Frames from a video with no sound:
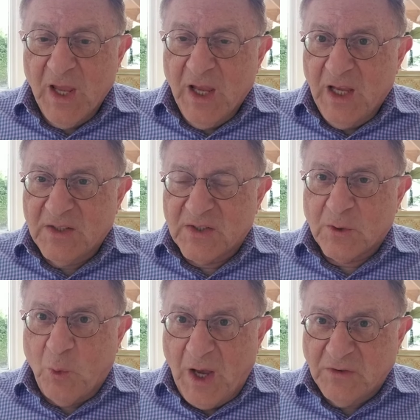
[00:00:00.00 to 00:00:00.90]
It's
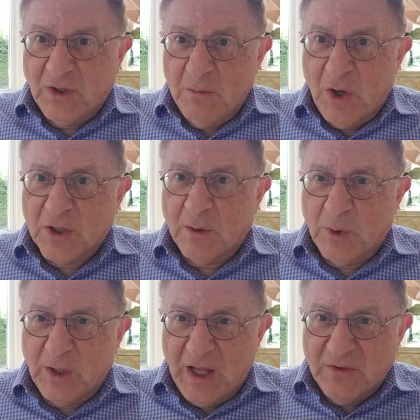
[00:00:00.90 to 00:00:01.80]
quite
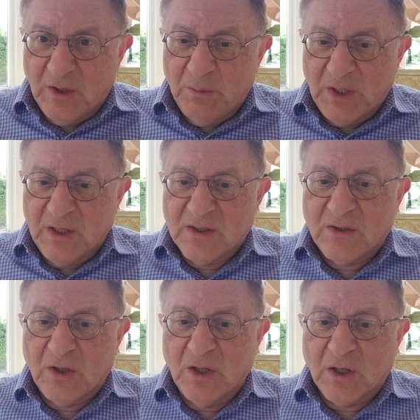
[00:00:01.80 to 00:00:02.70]
remarkable, and the
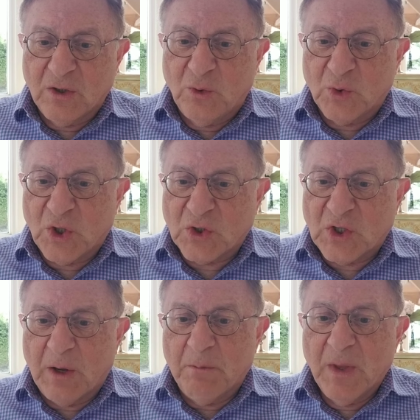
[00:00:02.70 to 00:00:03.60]
biggest Kiddush Hashem.